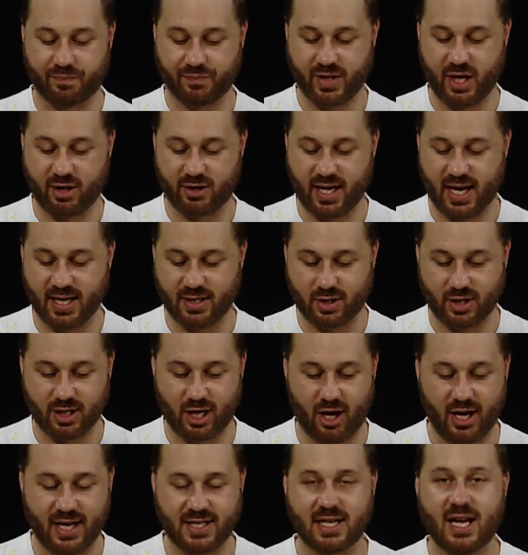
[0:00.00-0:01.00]
Okay, so
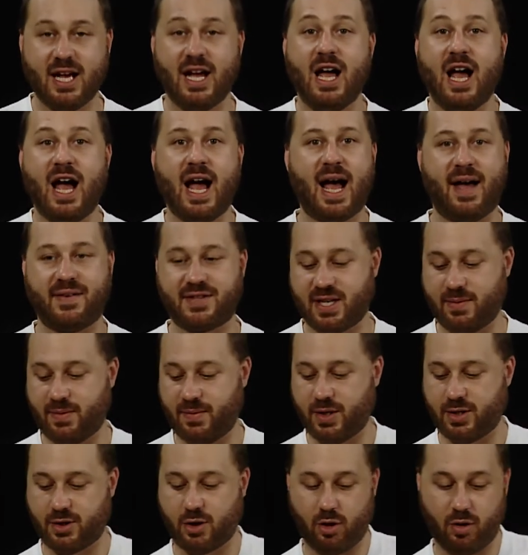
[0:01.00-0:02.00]
now let's have some of
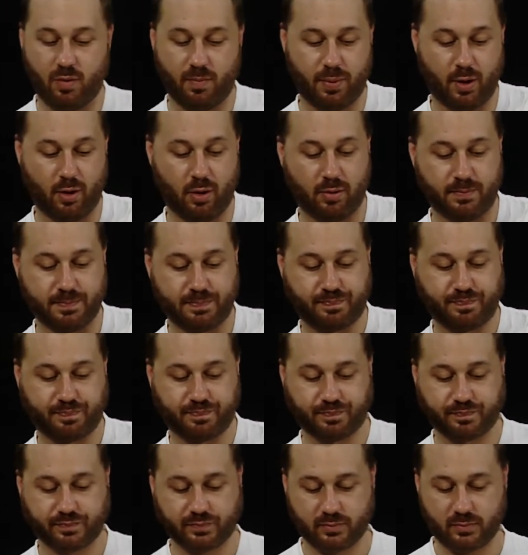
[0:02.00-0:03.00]
this whole bowl.
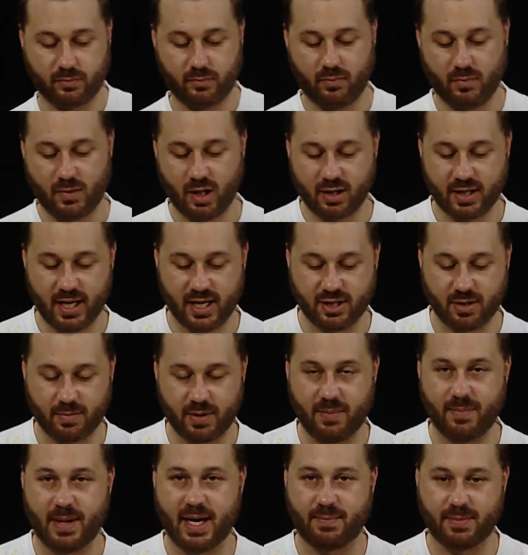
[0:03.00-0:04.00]
Okay, so I'm
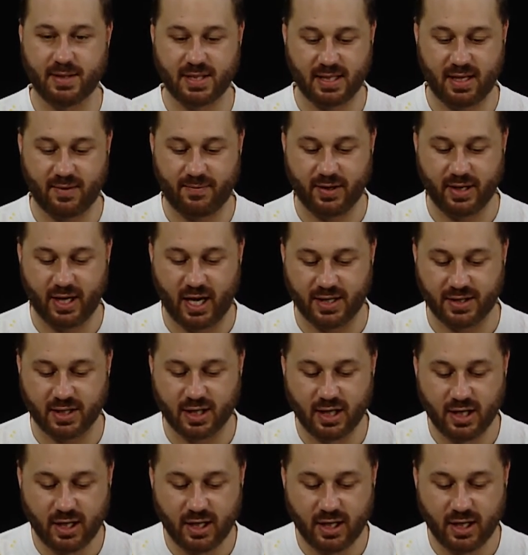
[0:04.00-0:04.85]
going to make myself a nice